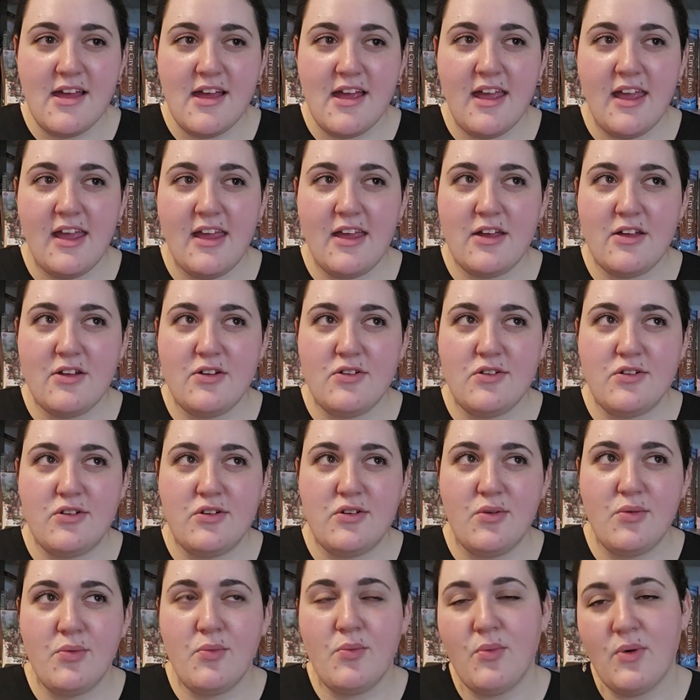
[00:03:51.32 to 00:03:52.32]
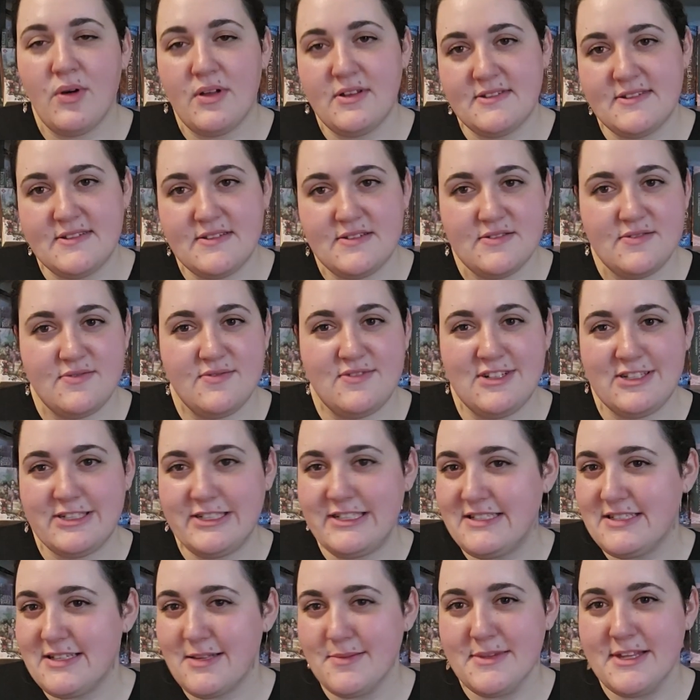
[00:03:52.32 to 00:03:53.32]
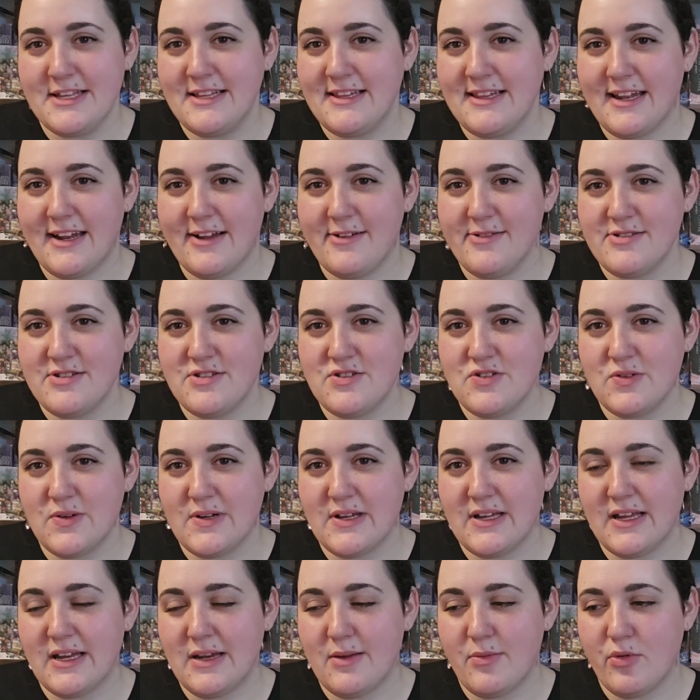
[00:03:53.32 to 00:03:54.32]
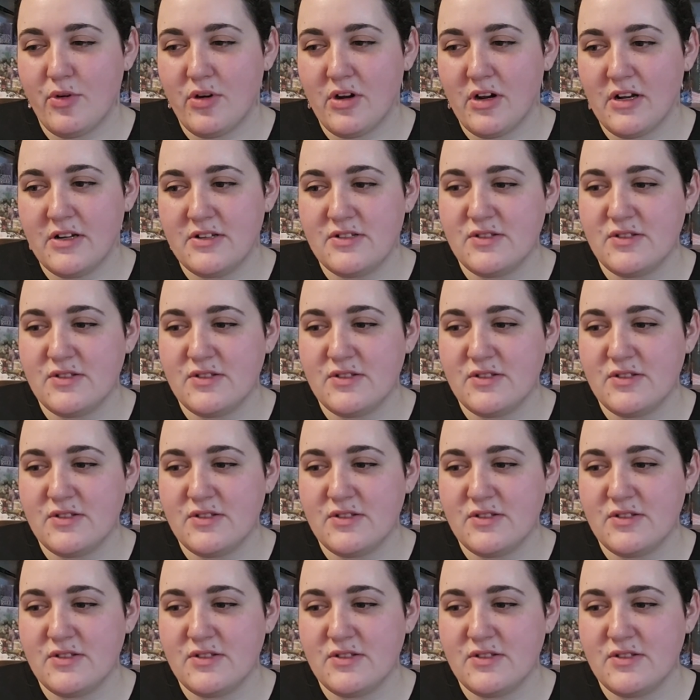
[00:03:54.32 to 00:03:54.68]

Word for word: and wasn't really something that I was enjoying anymore.